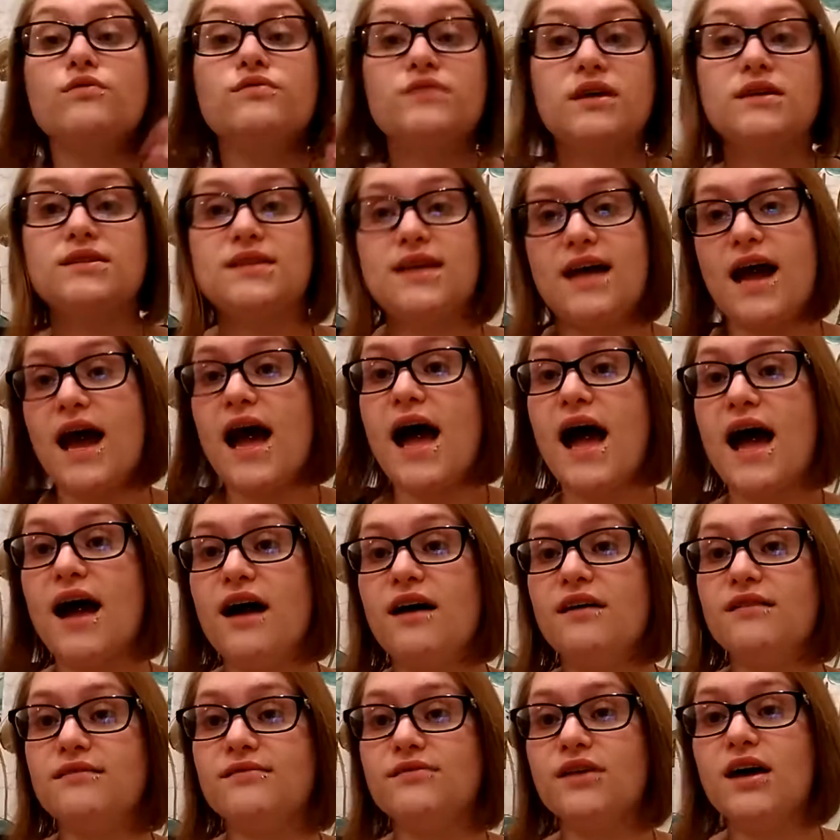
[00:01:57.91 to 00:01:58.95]
doesn't
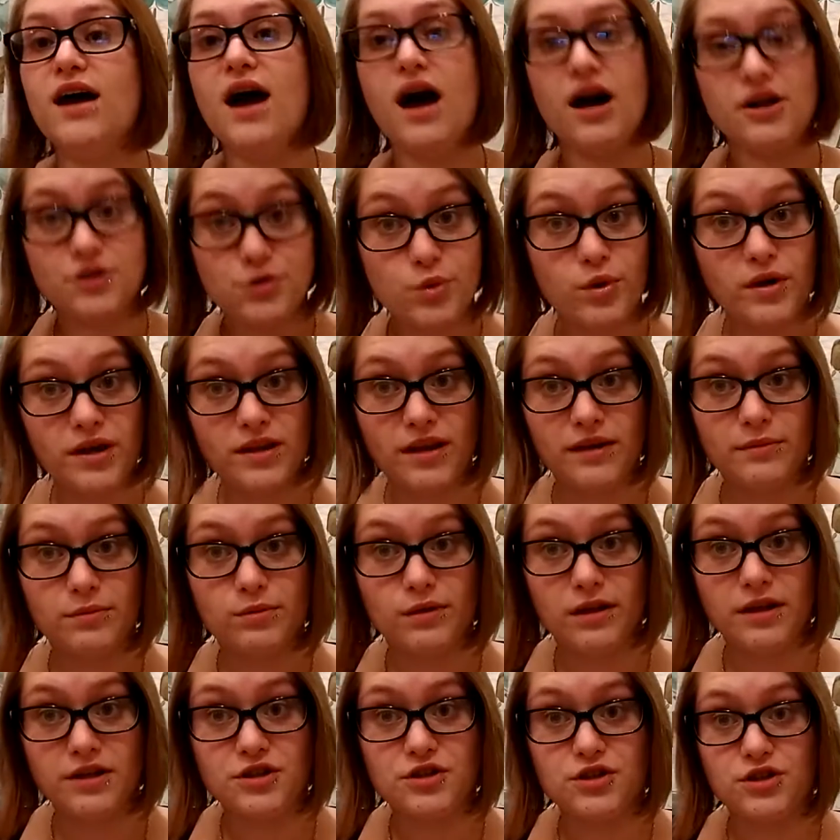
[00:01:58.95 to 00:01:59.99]
have a toilet
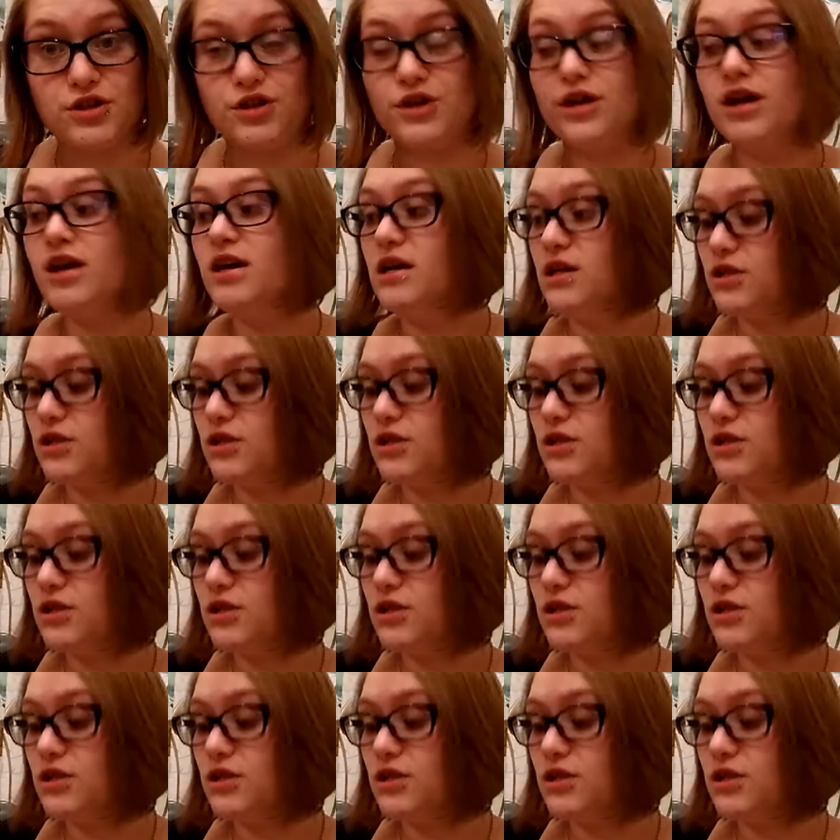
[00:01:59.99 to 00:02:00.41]
plunger.